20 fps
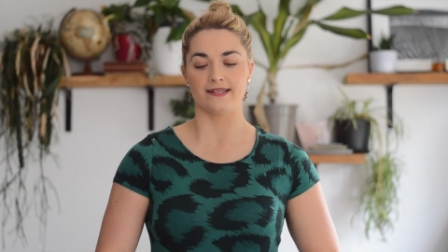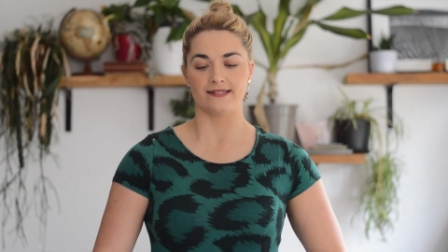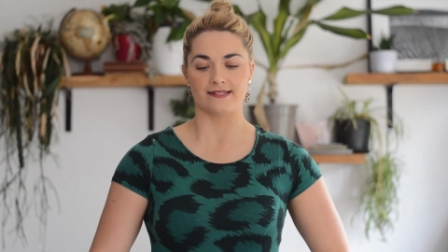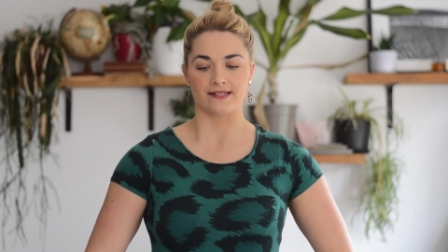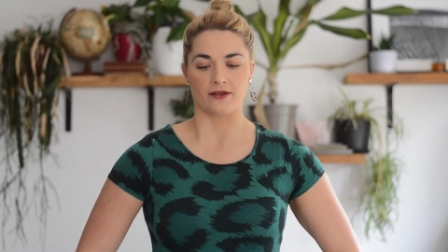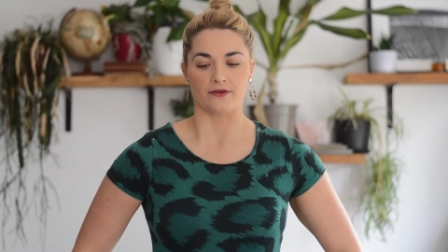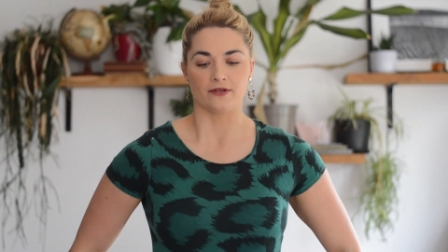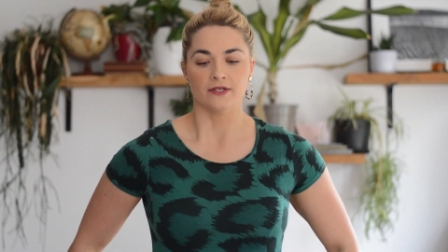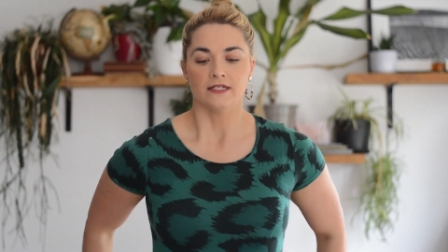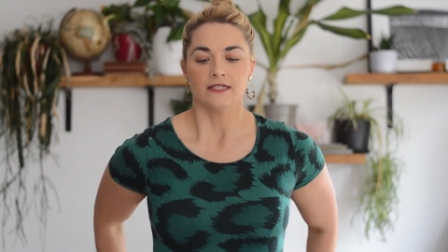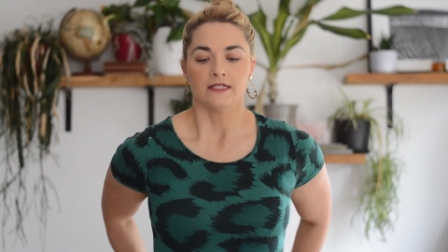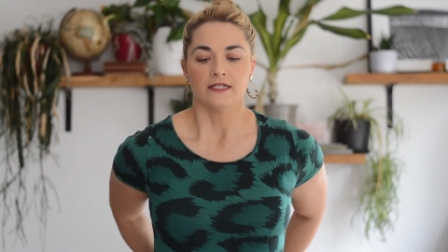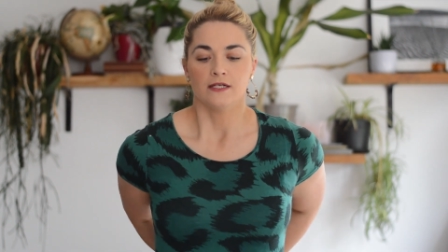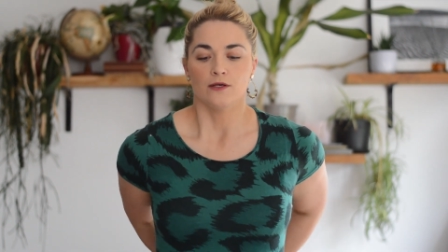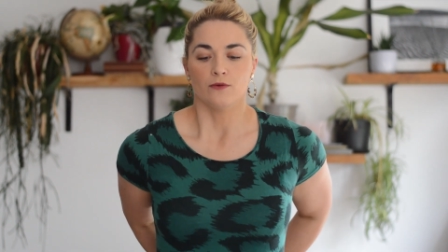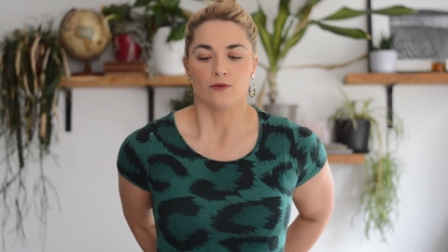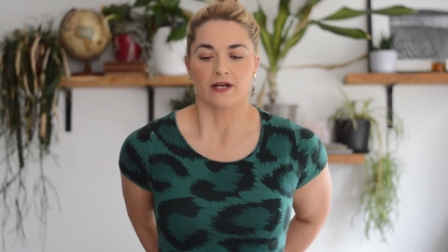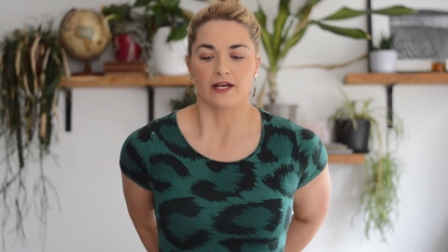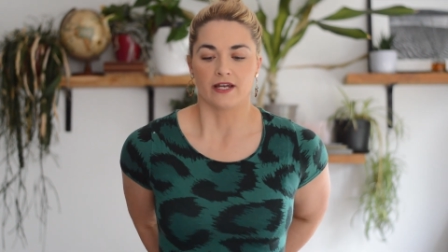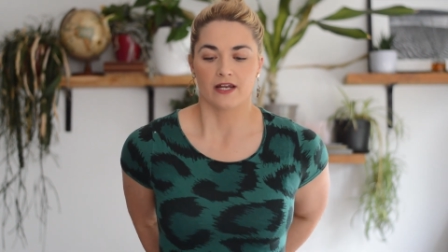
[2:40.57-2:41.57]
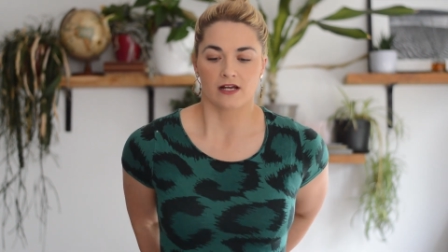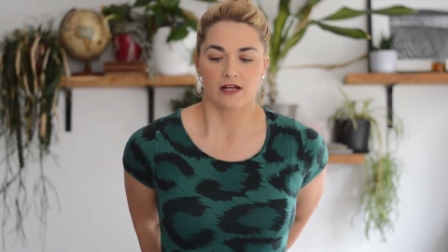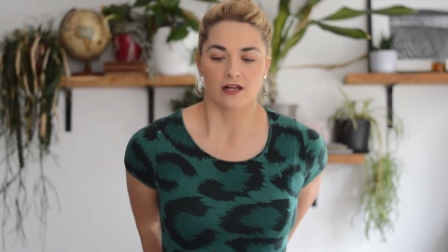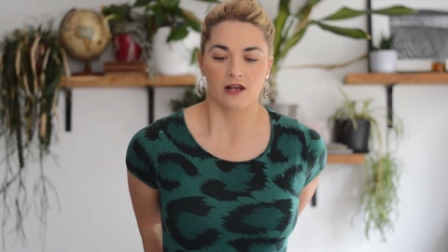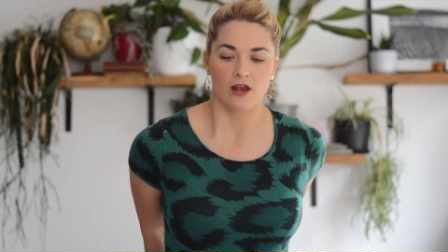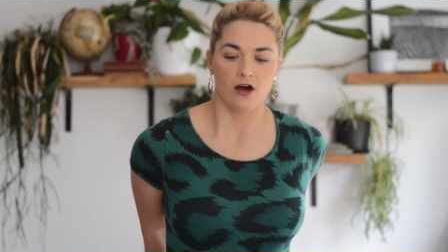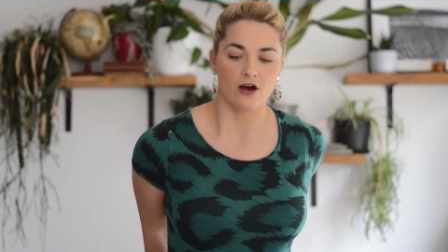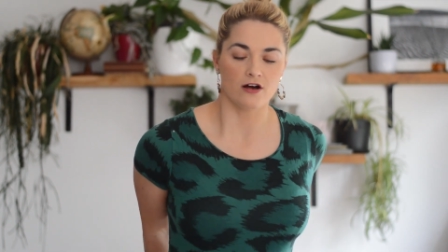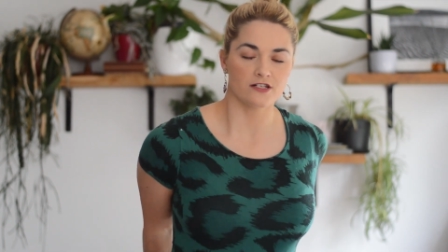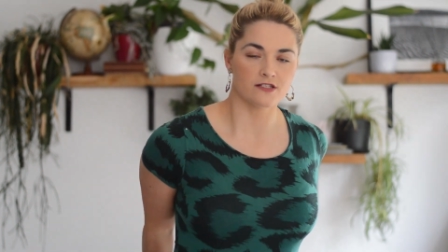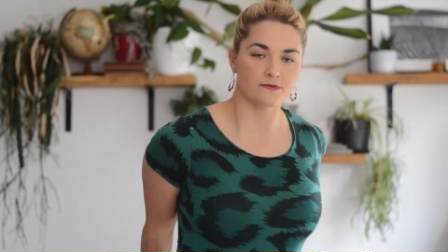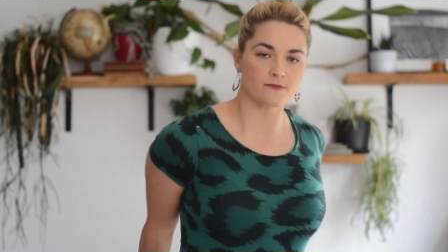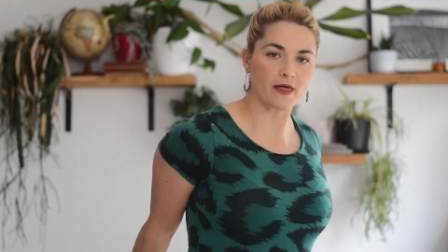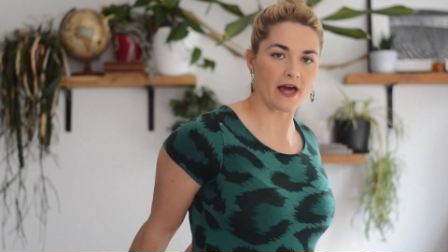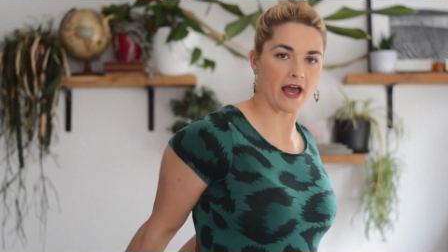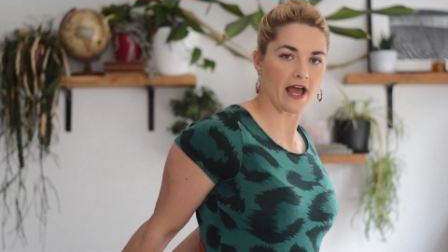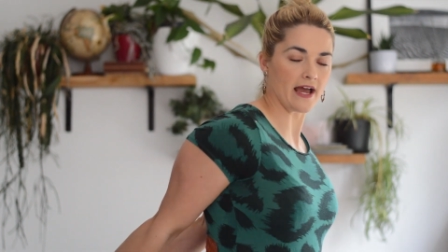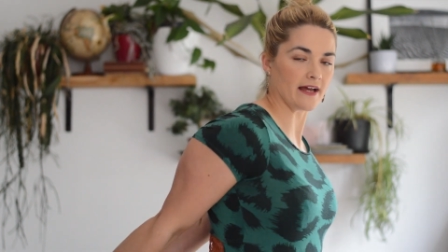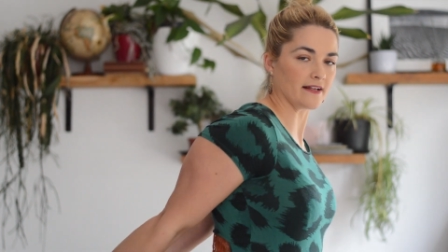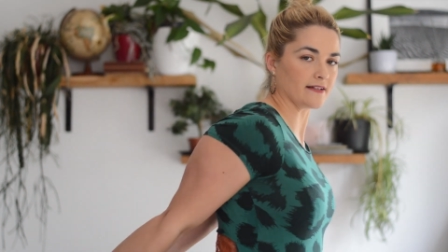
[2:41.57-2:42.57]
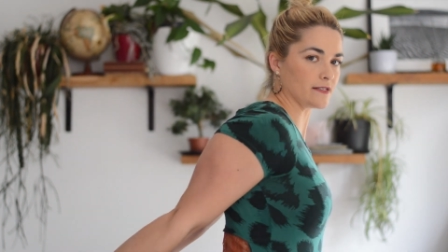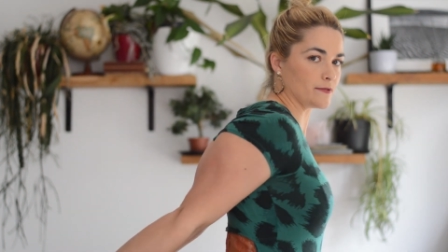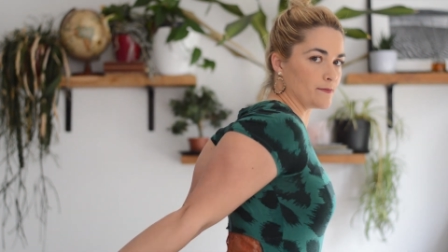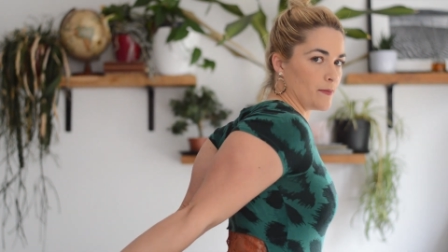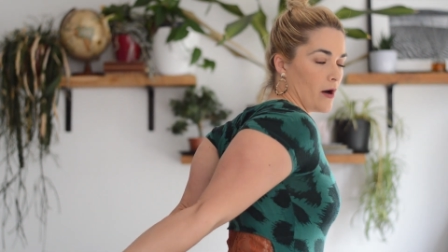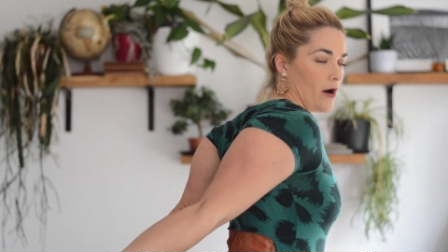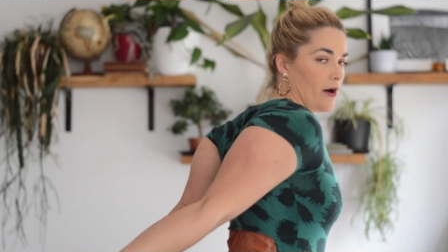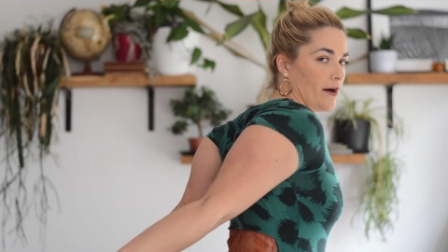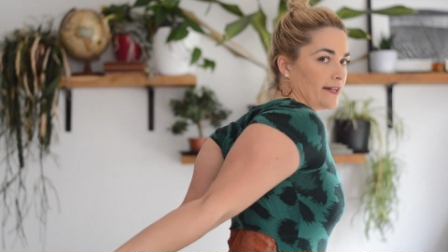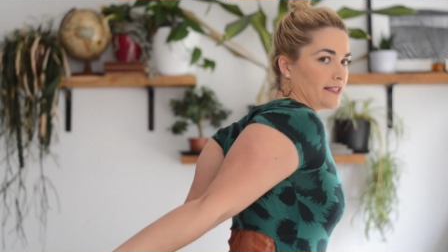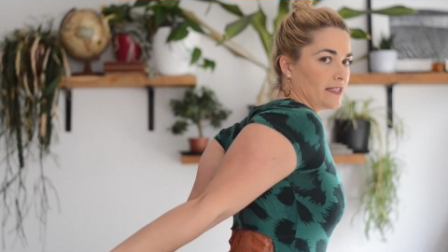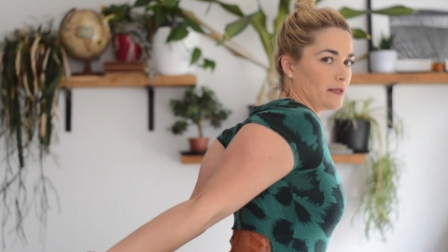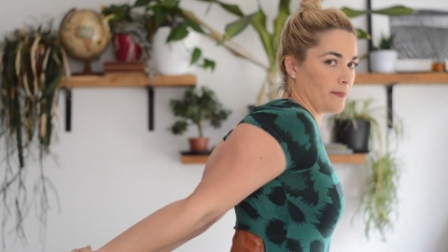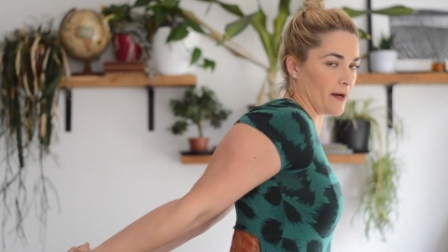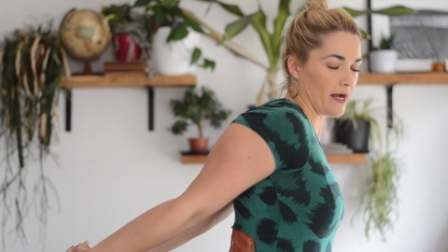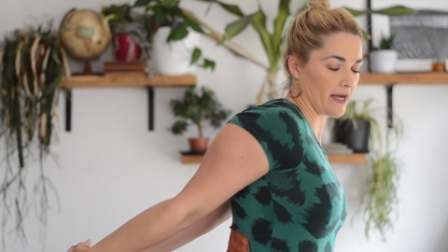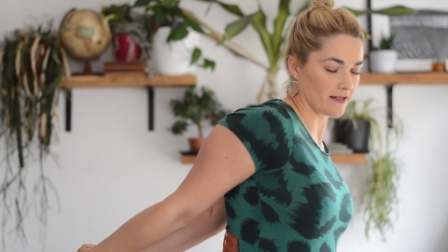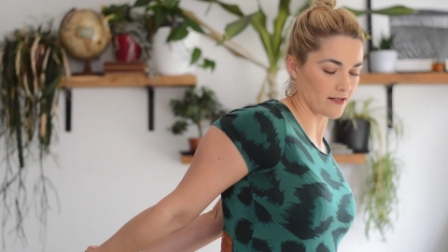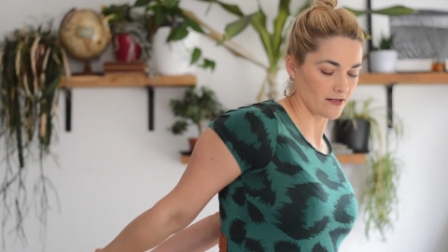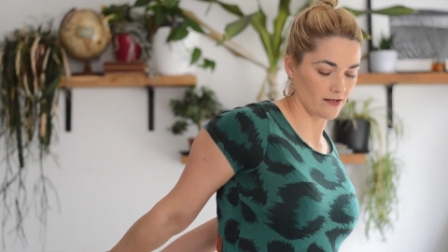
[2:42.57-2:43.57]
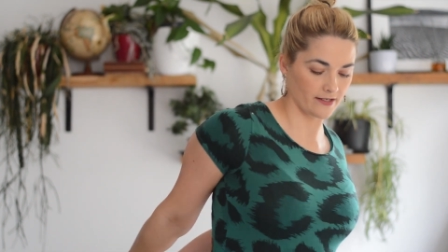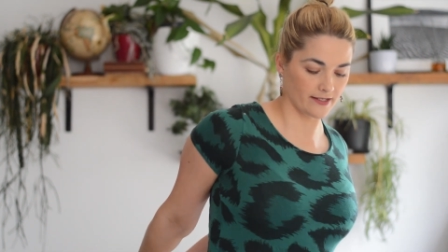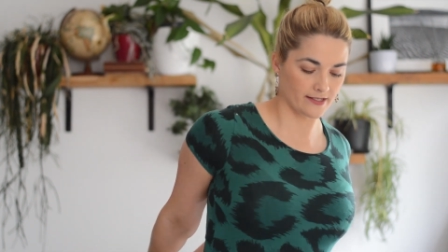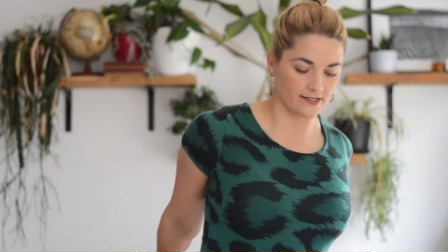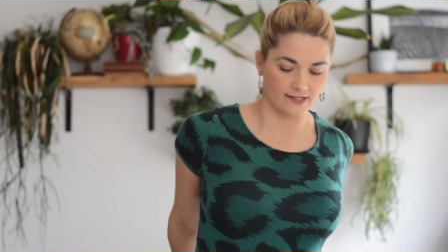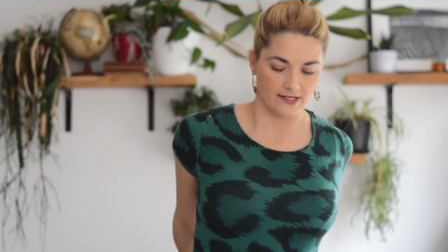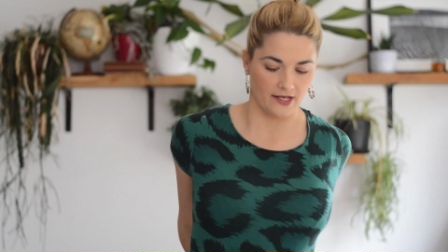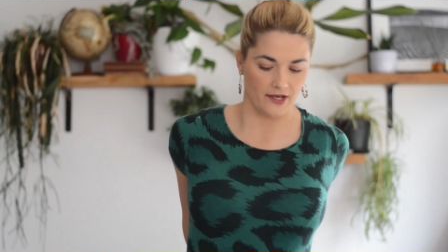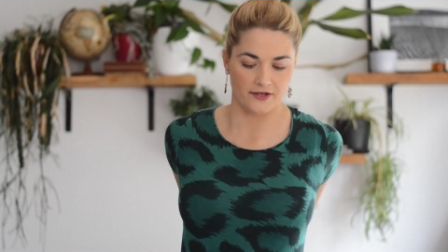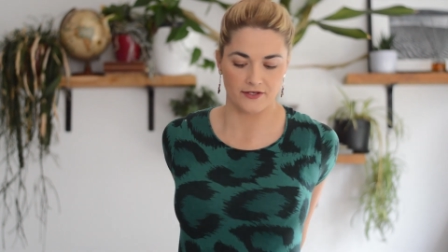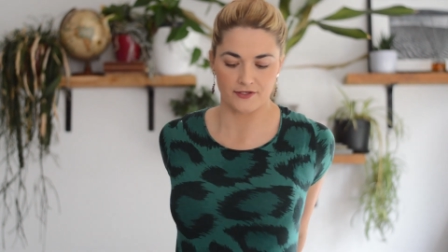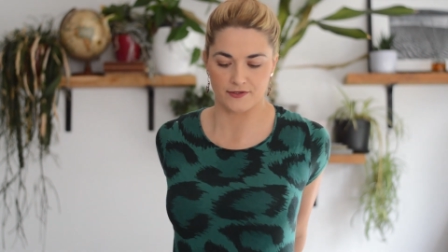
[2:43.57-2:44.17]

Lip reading: So we're going to clasp the hands behind the back like so.